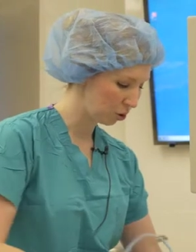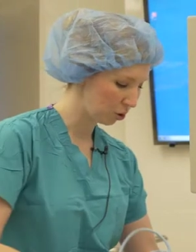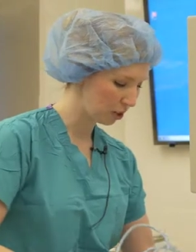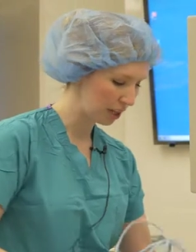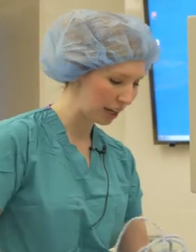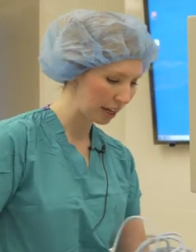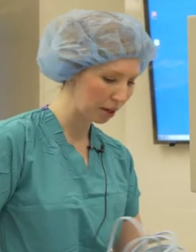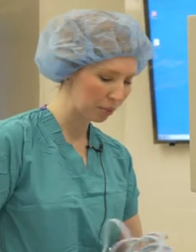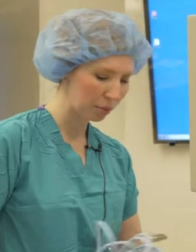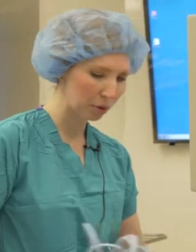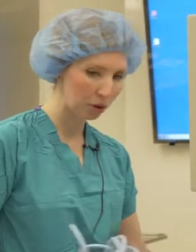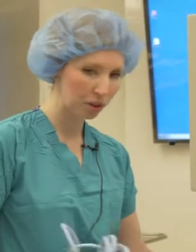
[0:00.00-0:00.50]

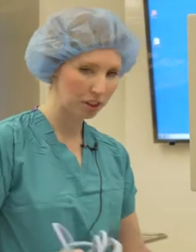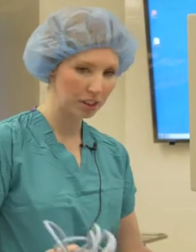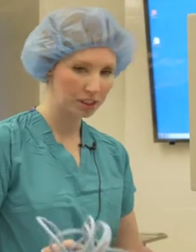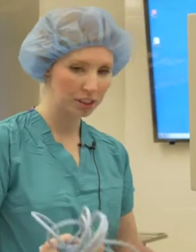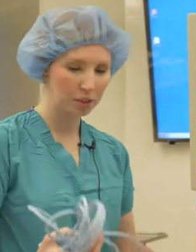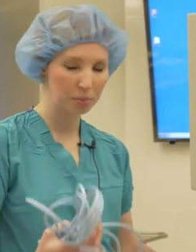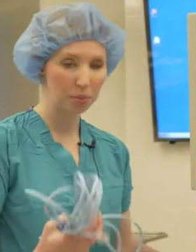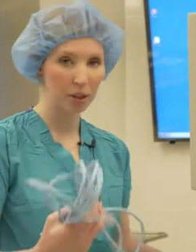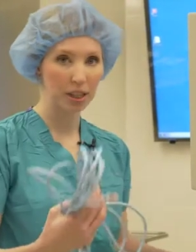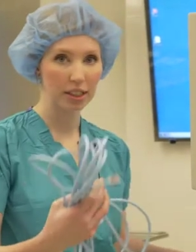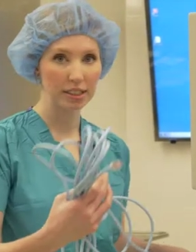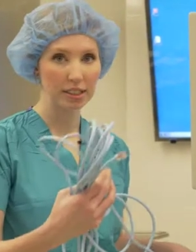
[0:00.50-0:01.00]
cable that's
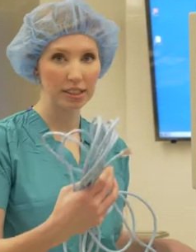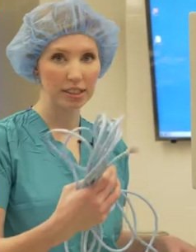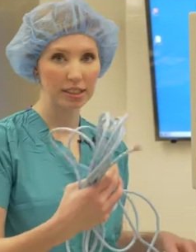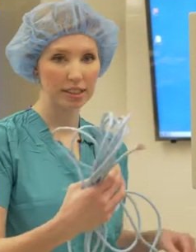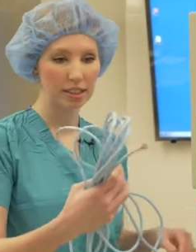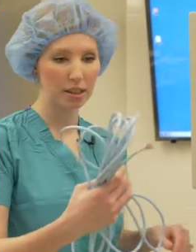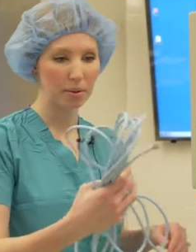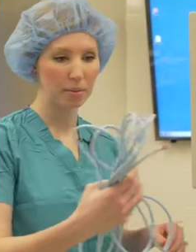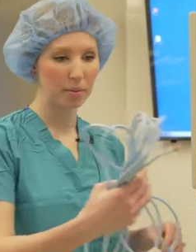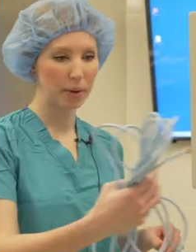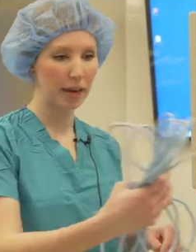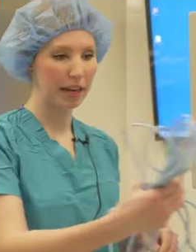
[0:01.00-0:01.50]
plugged into
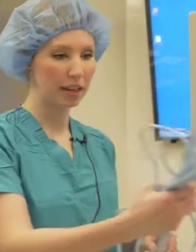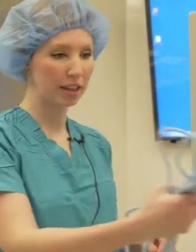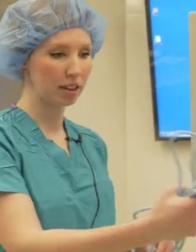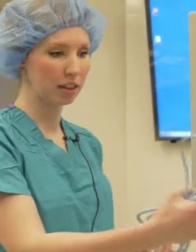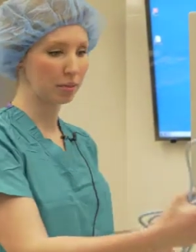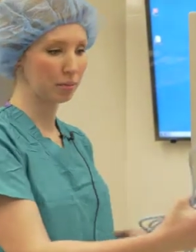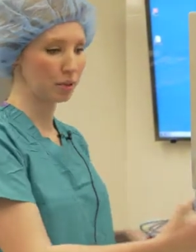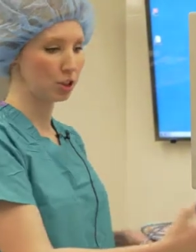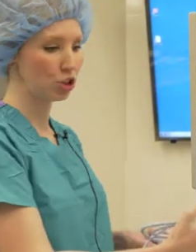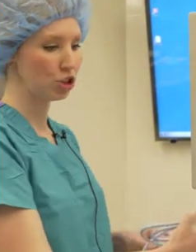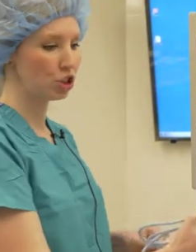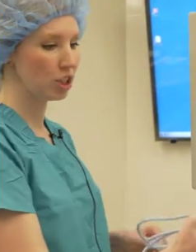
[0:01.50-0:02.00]
the back of the
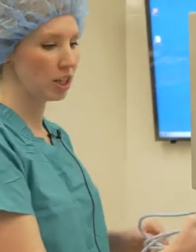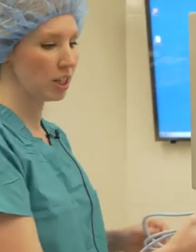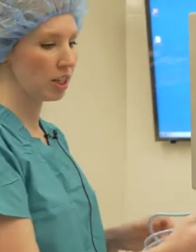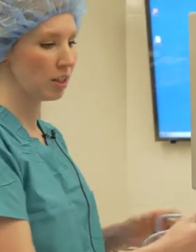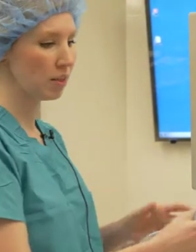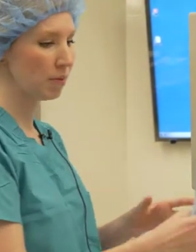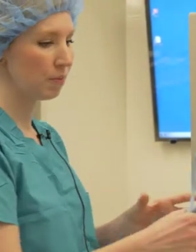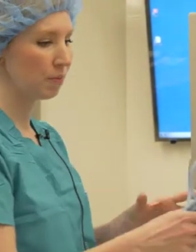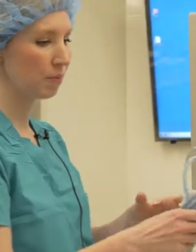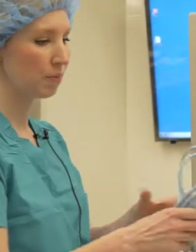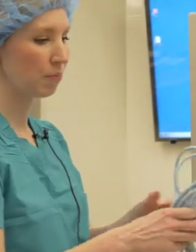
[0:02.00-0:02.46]
machine.